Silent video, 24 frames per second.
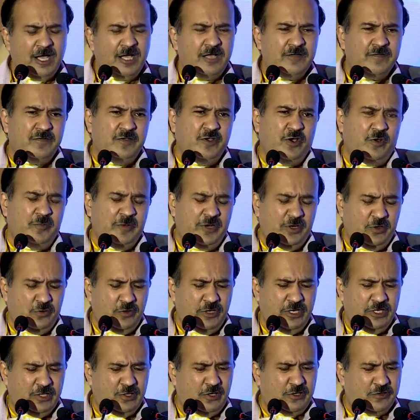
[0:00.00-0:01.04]
We have been
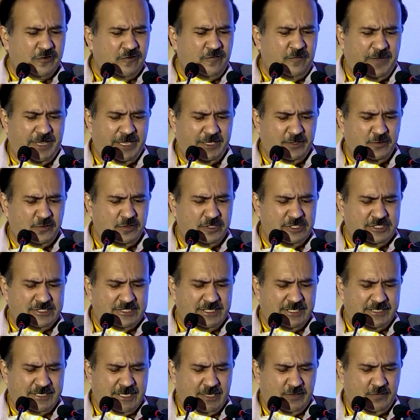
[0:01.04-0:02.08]
doing a lot of
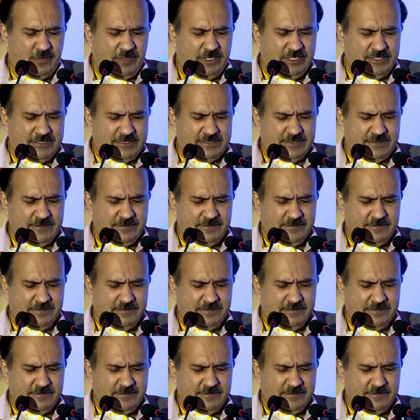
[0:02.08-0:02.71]
micro-TISA nowadays.